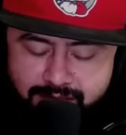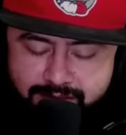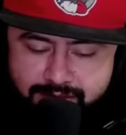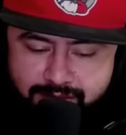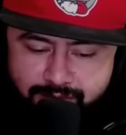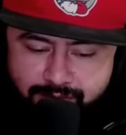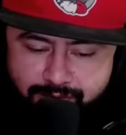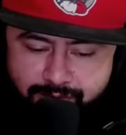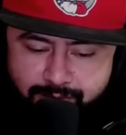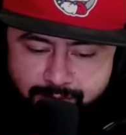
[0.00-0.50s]

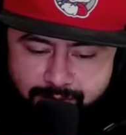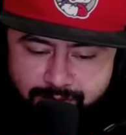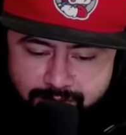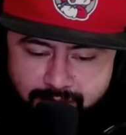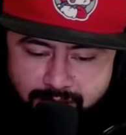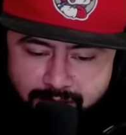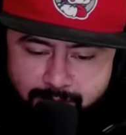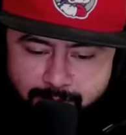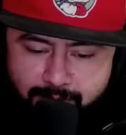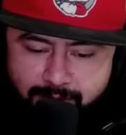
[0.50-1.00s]
So
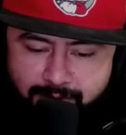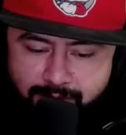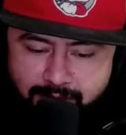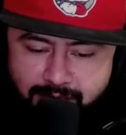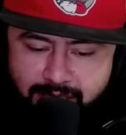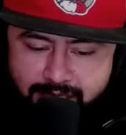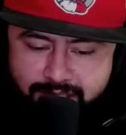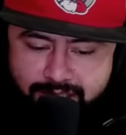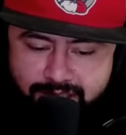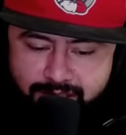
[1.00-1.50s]
31, we
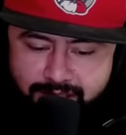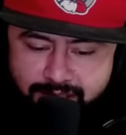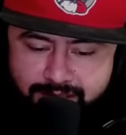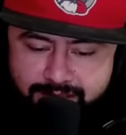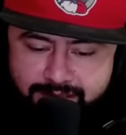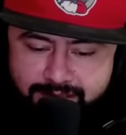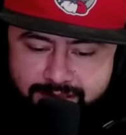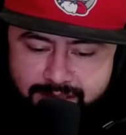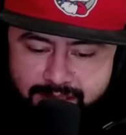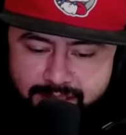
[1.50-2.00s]
got
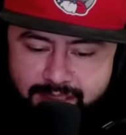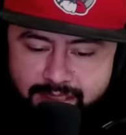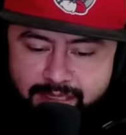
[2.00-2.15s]
Truss.